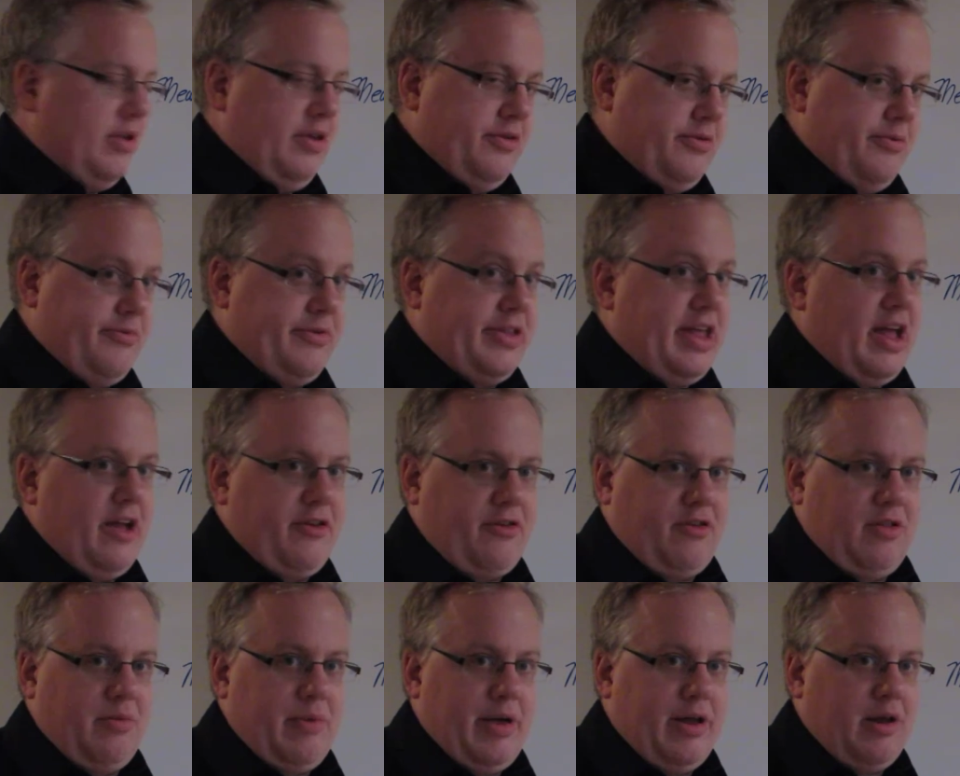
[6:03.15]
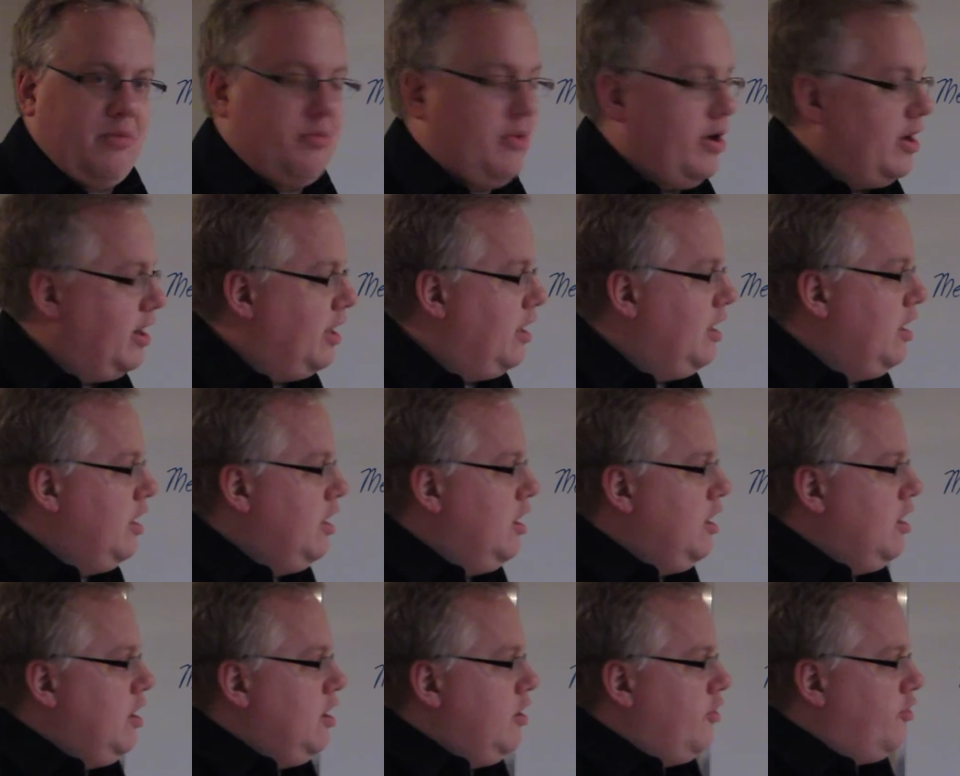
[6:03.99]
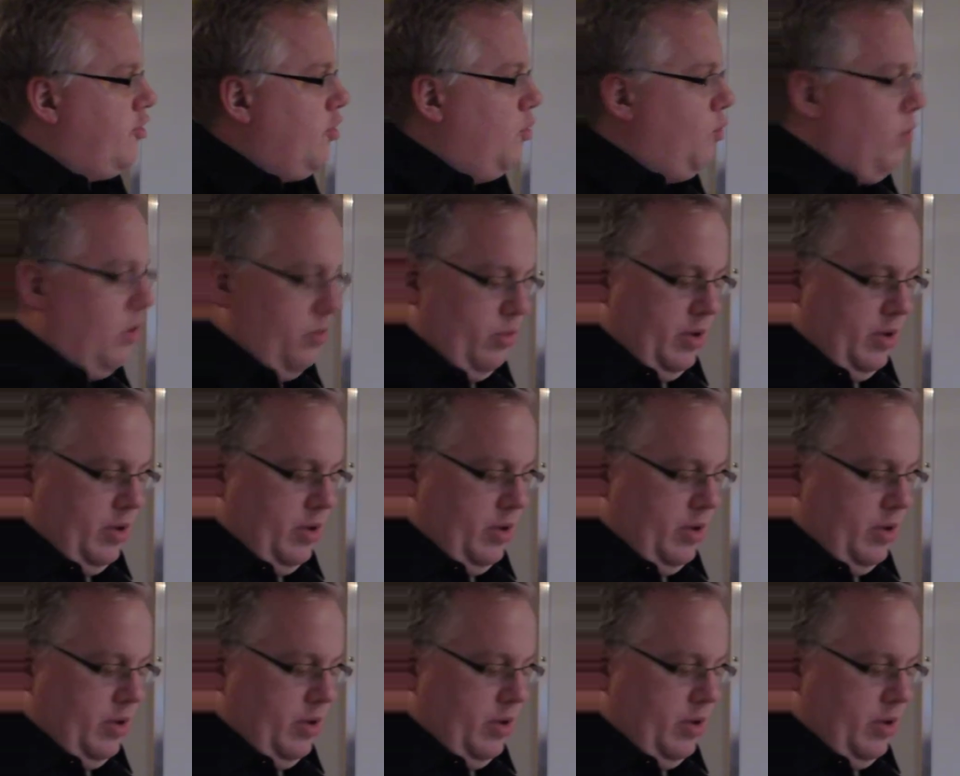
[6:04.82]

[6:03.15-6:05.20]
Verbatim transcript: a substantial amount of money. So what